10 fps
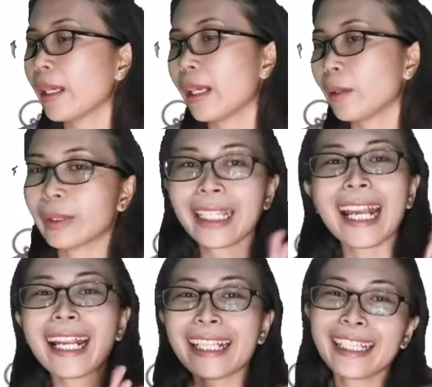
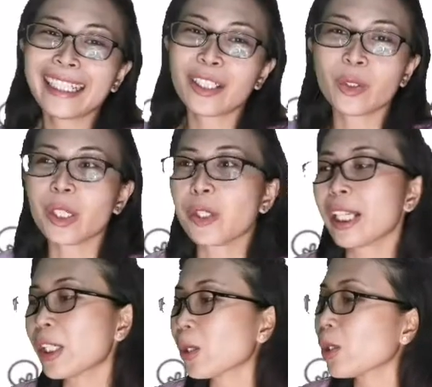Okay,
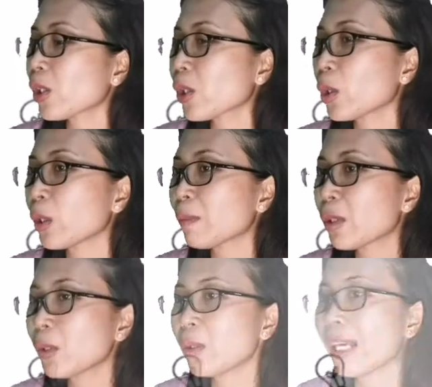congratulations, group
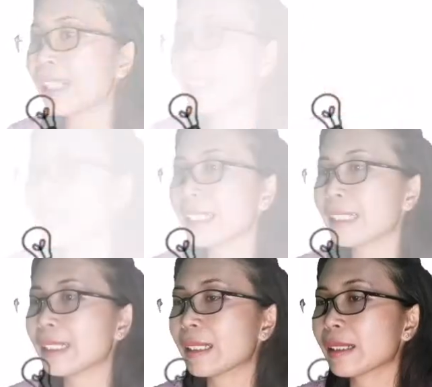2. And
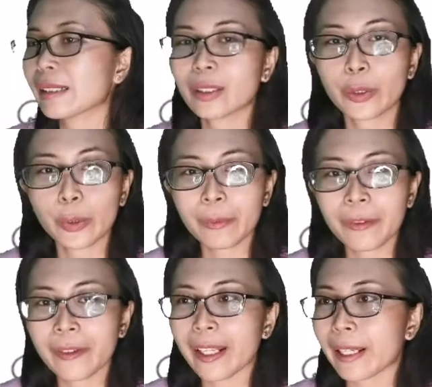next, group
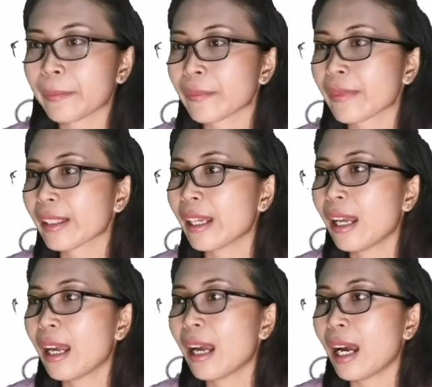3.
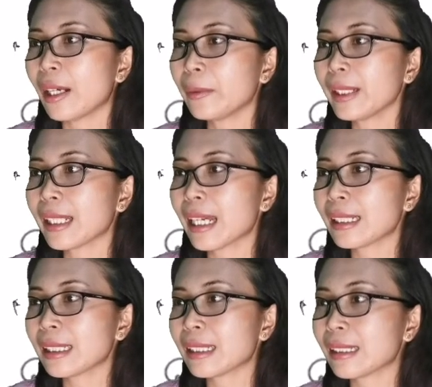I
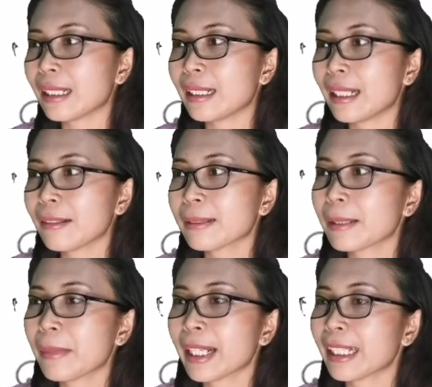realized that I
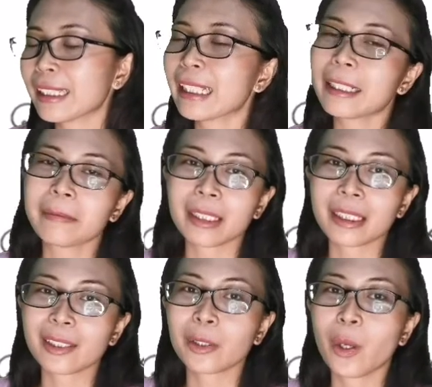left my
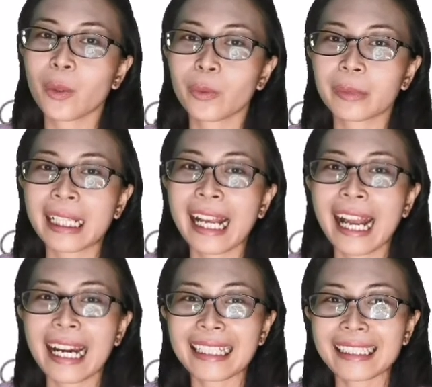assignments at home.
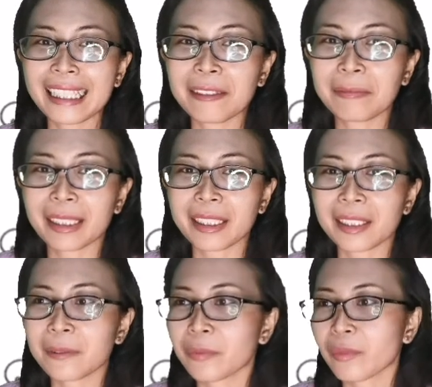
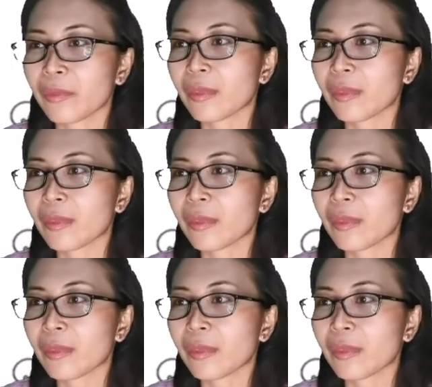Assignments.